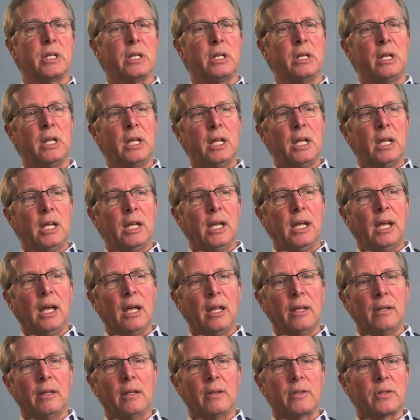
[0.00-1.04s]
And
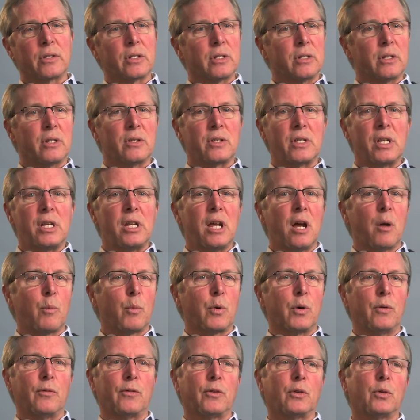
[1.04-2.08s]
there's a
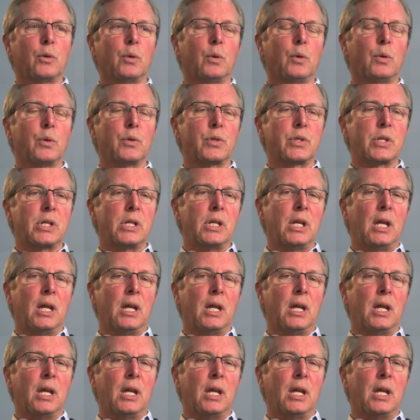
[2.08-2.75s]
number of tools